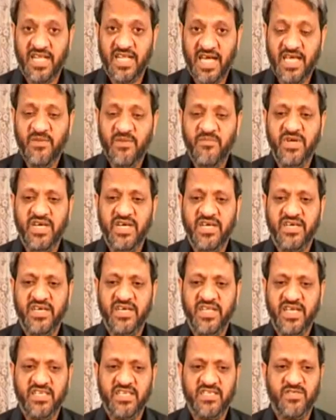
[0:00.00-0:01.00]
time it
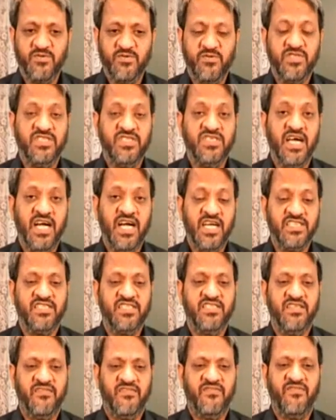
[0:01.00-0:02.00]
takes to charge
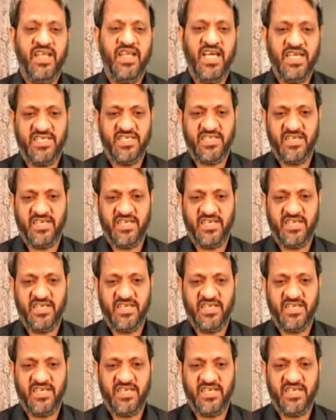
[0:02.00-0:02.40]
the flash